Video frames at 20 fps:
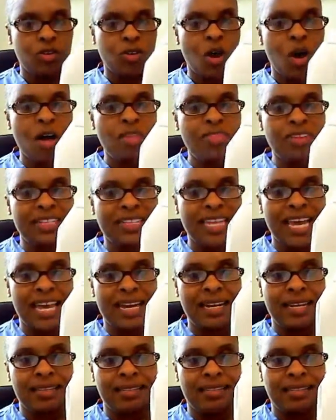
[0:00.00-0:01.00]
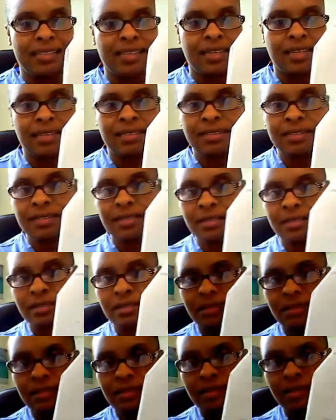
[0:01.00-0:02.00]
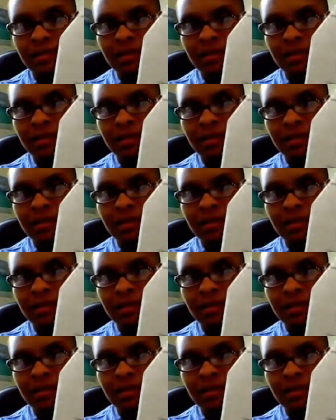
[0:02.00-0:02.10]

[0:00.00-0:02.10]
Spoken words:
here's all the tendencies